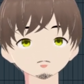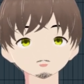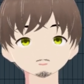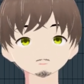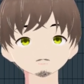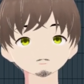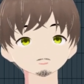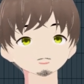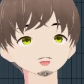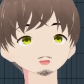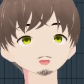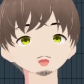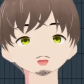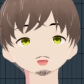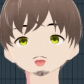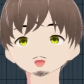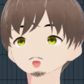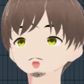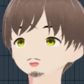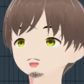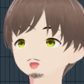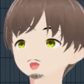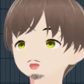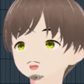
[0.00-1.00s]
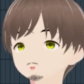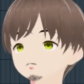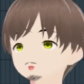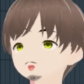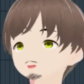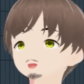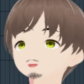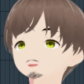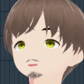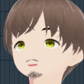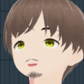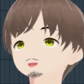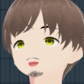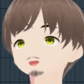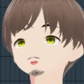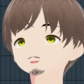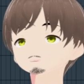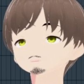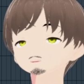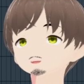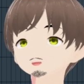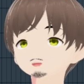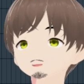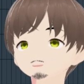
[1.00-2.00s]
we're gonna cut unwanted
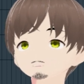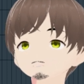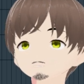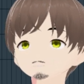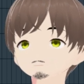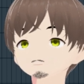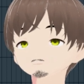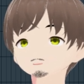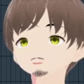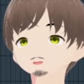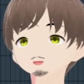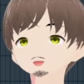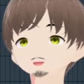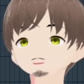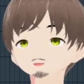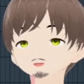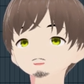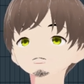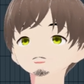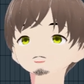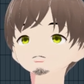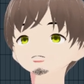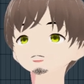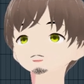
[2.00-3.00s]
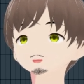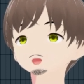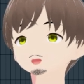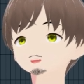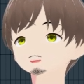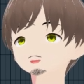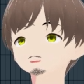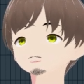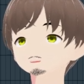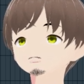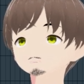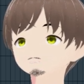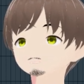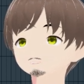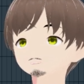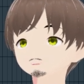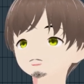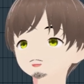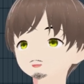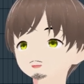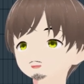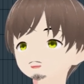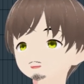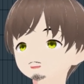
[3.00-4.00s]
frequencies that are
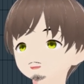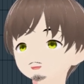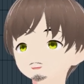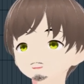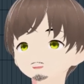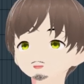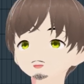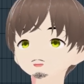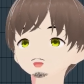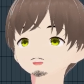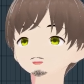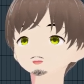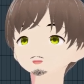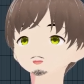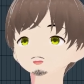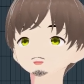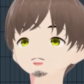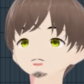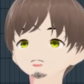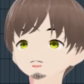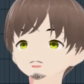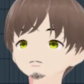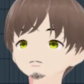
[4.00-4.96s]
unnecessary, that you can't even hear.